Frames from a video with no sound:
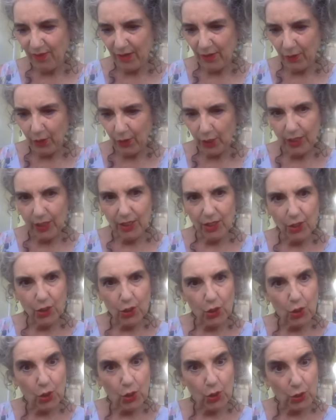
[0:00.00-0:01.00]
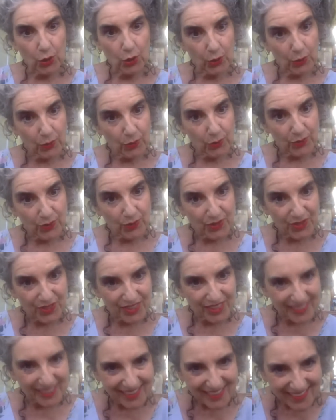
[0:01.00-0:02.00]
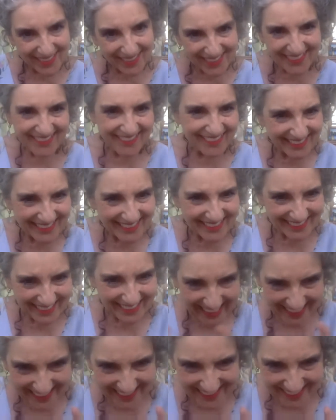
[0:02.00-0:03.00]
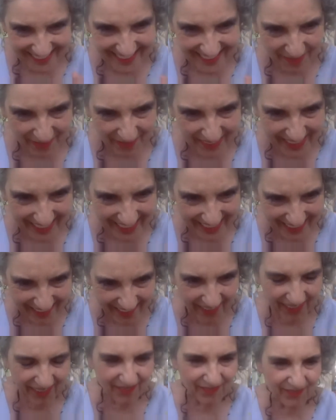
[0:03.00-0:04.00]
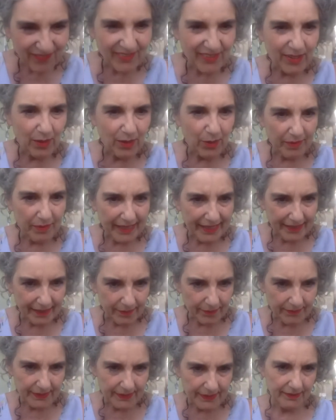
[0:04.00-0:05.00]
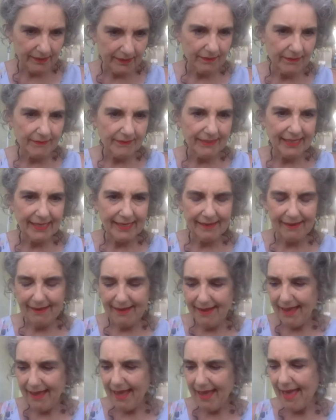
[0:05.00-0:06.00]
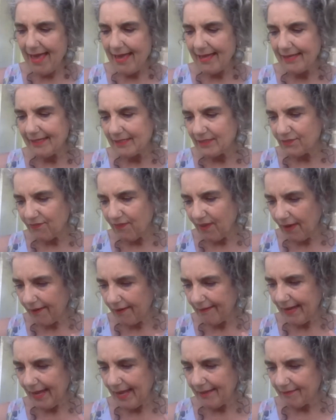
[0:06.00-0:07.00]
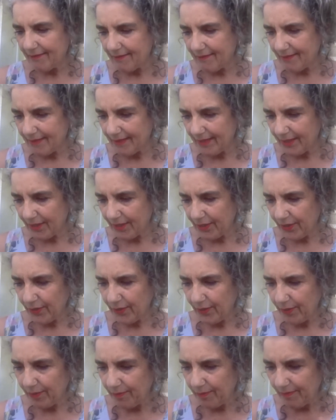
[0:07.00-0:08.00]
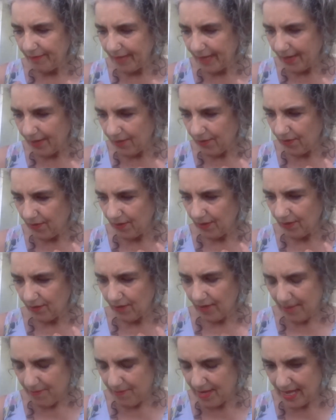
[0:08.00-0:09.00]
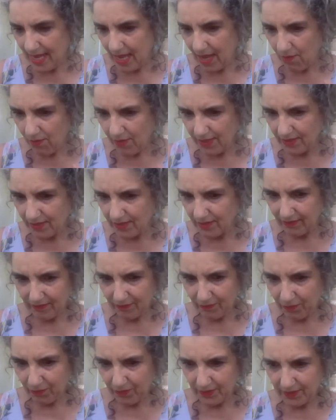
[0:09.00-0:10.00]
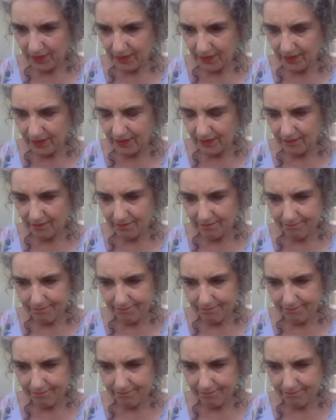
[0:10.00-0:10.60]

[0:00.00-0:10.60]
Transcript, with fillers: very closed, like something in an envelope and a mystery. And as far as their marriage, I mean, I always was